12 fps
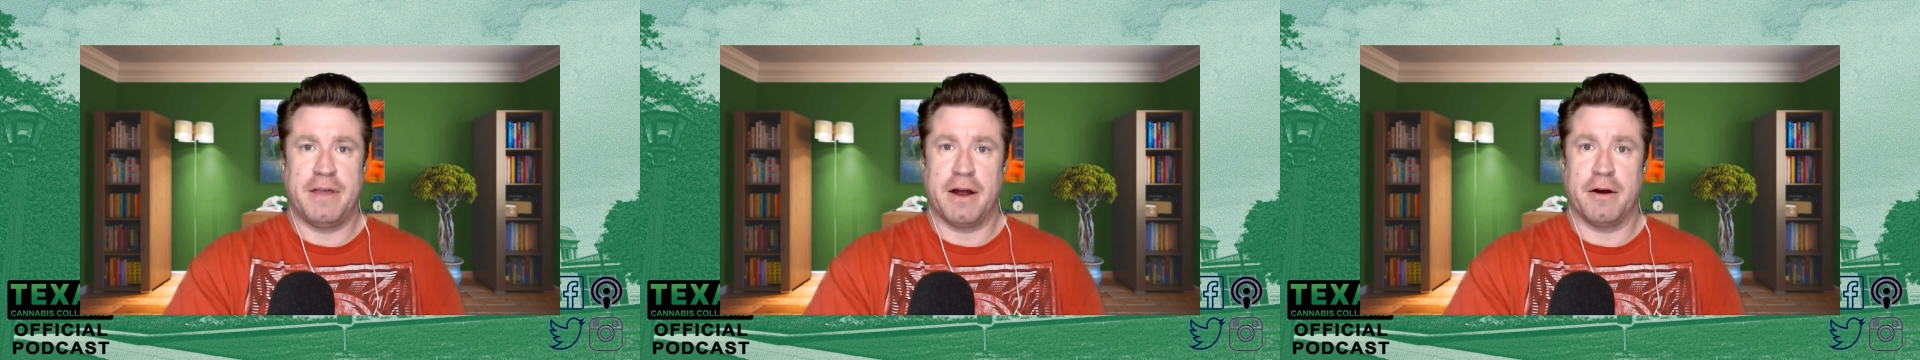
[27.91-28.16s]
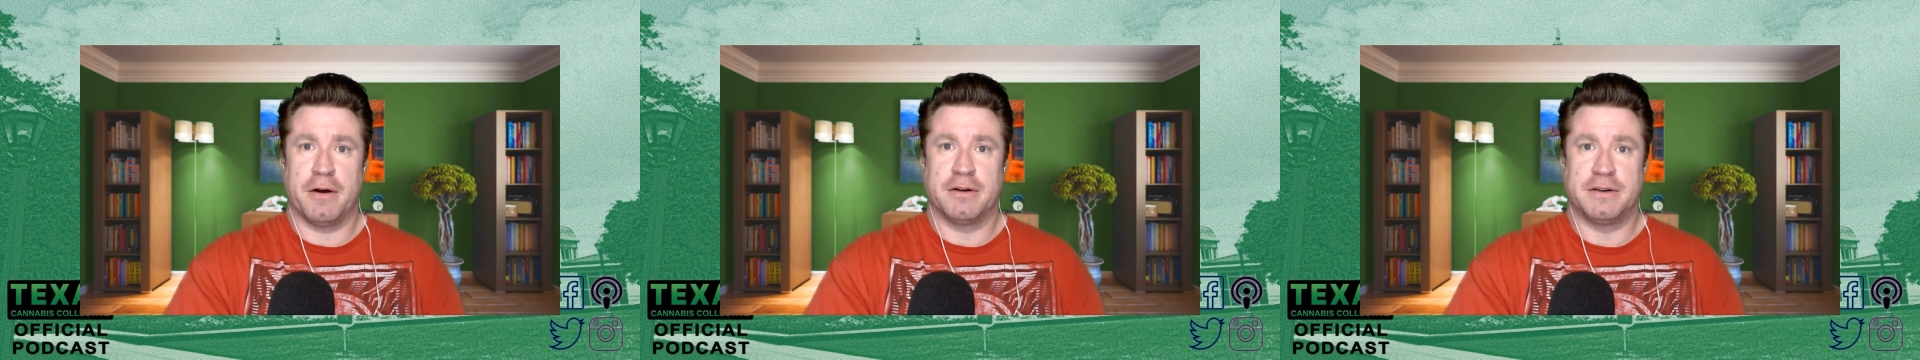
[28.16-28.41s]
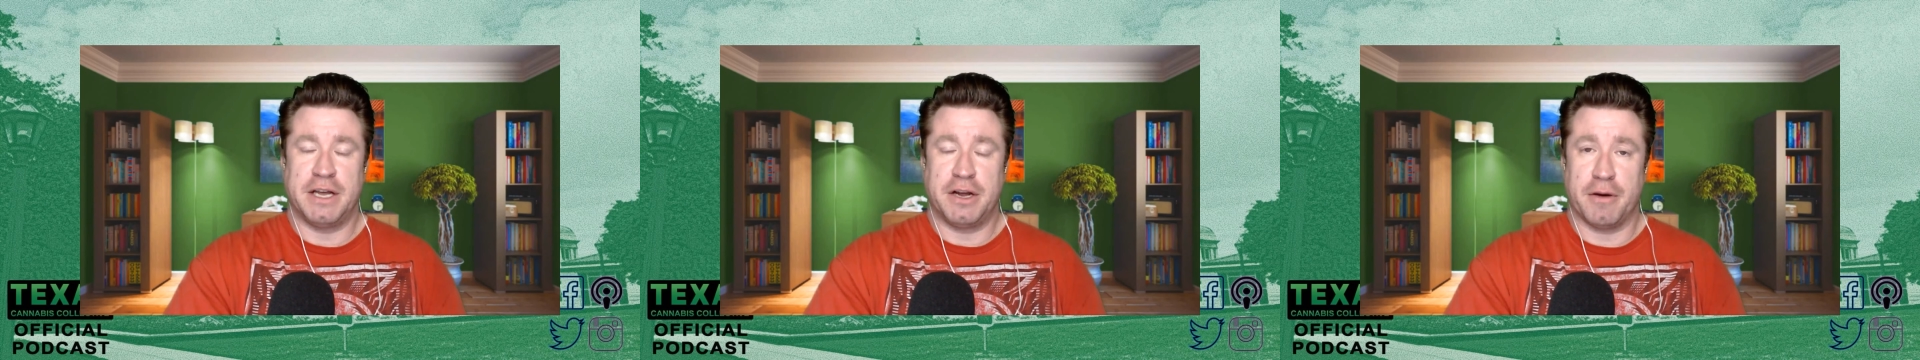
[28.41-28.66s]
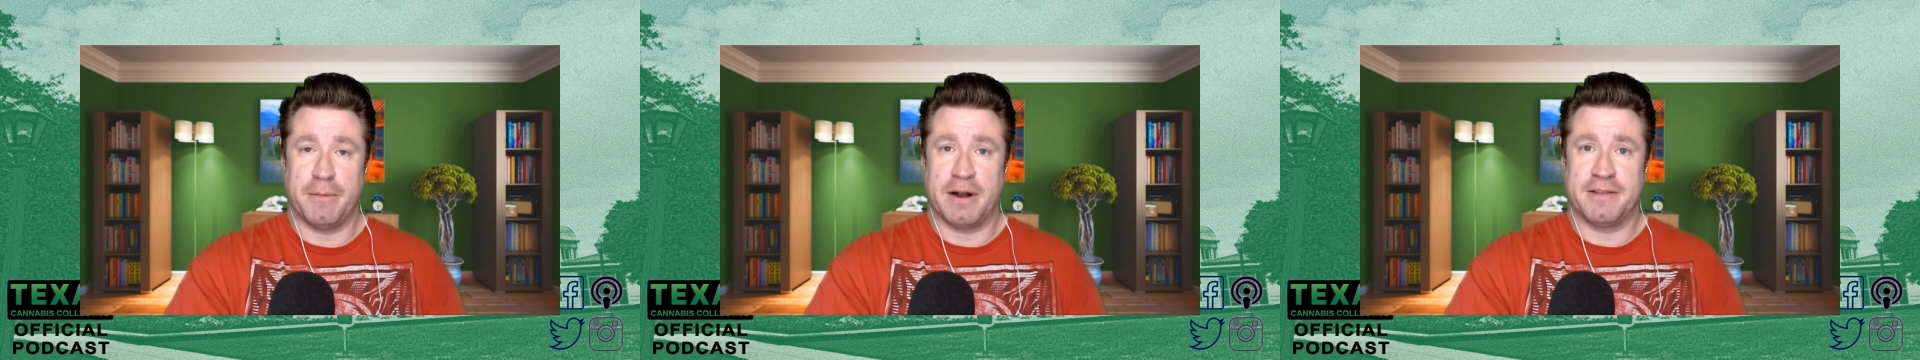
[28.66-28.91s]
their
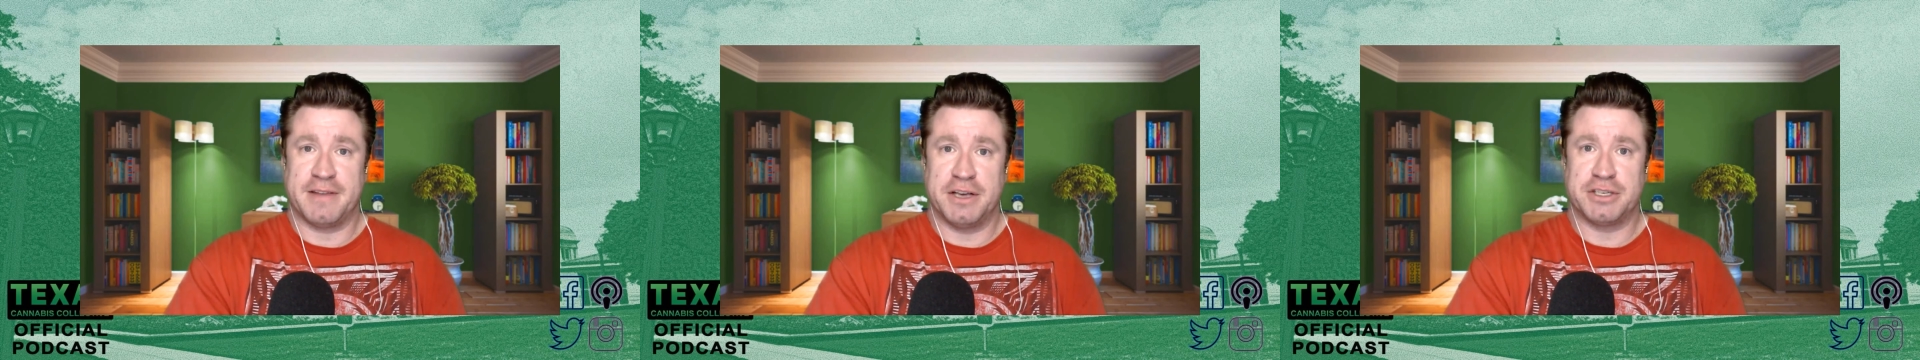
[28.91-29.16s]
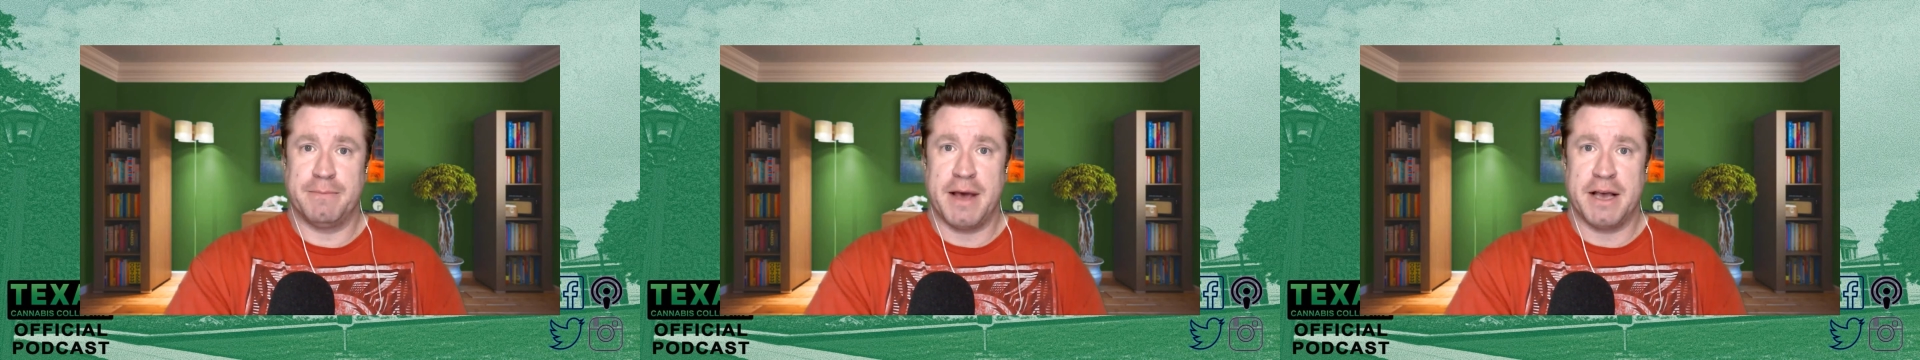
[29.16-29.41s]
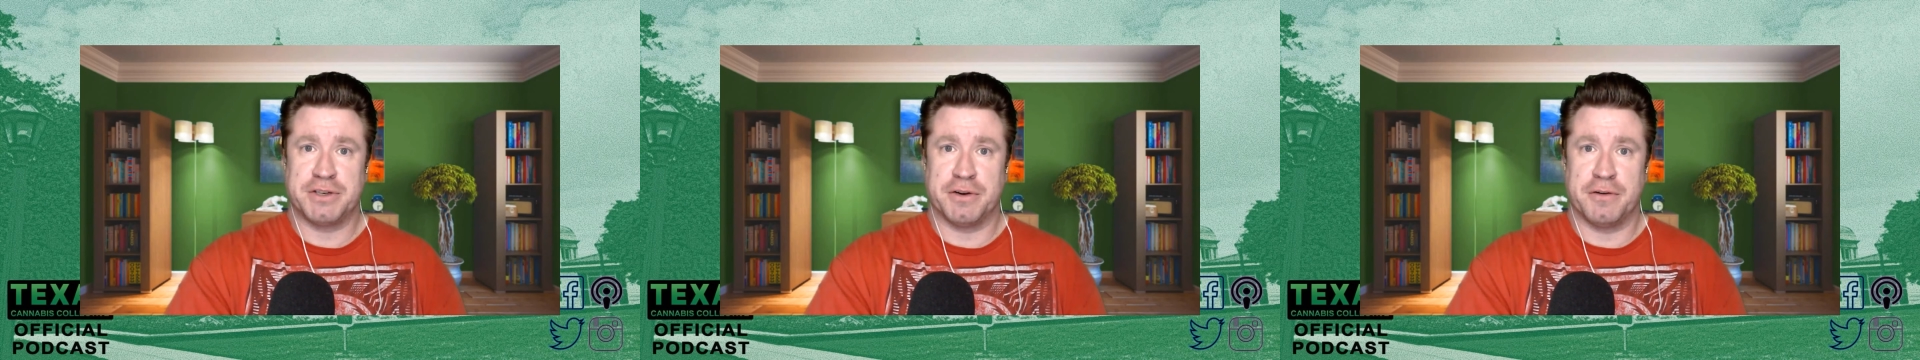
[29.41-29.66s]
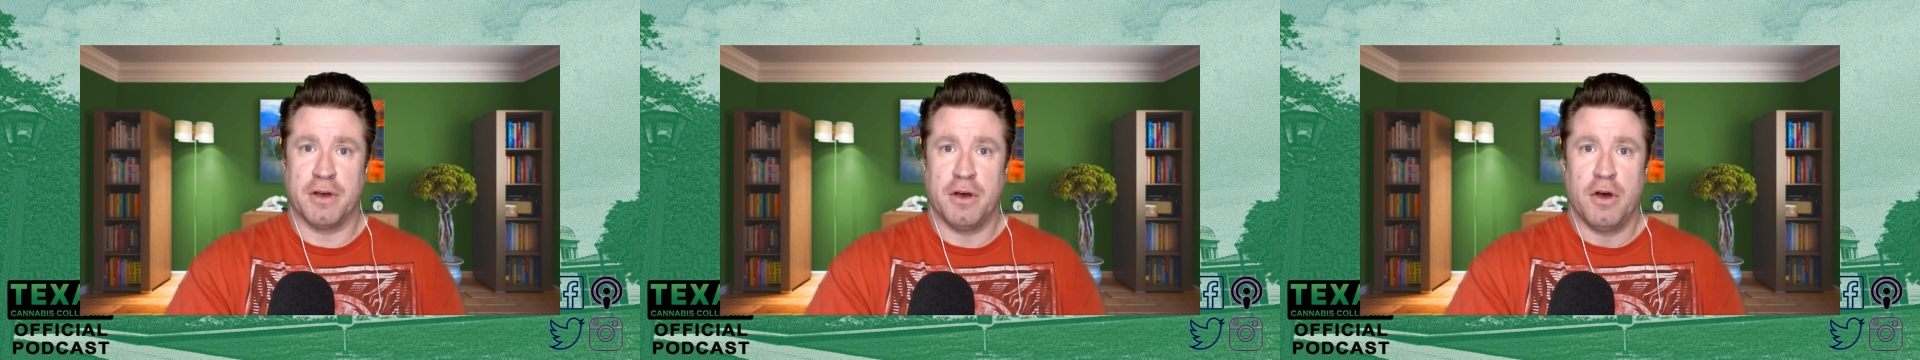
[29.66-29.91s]
decriminalization
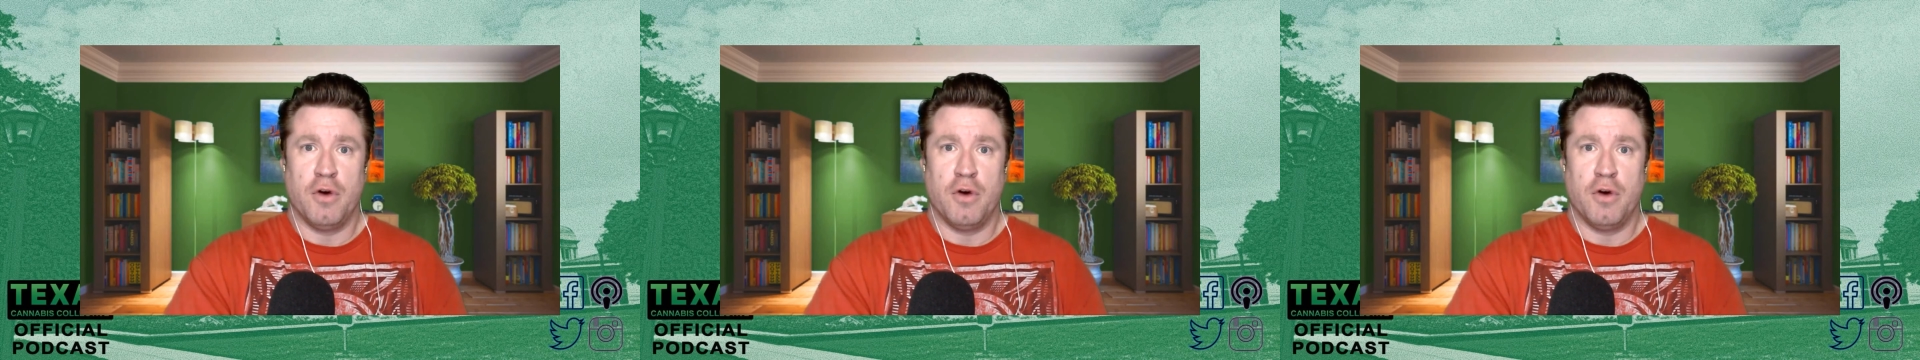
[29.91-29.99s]
measures,